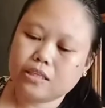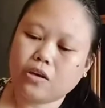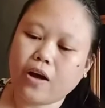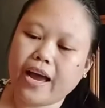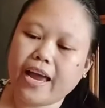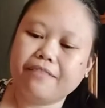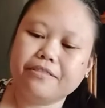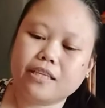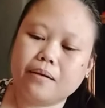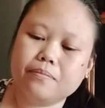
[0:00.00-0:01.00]
So I have
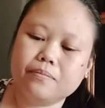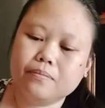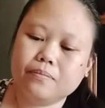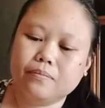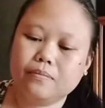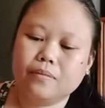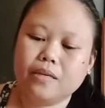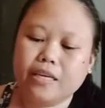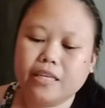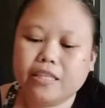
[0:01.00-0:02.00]
some,
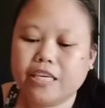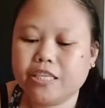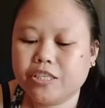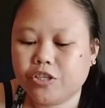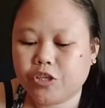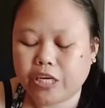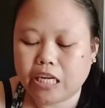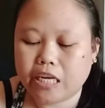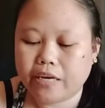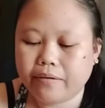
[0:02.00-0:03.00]
these
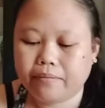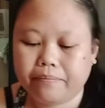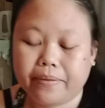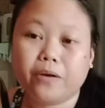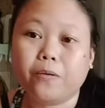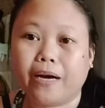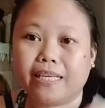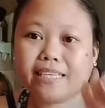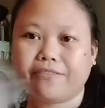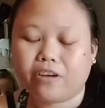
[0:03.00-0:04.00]
chili, big ones
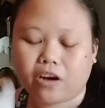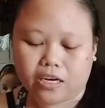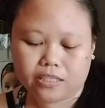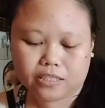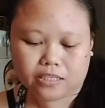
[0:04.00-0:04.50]
I've got.